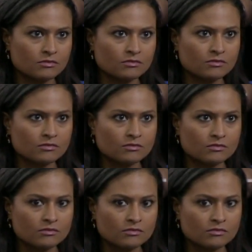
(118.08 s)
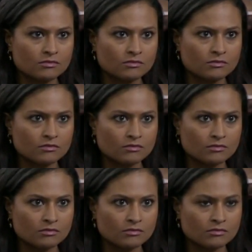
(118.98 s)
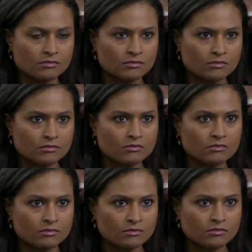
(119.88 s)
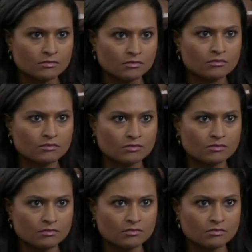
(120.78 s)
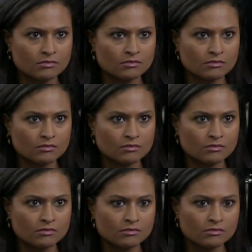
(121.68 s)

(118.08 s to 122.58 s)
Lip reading: (silent)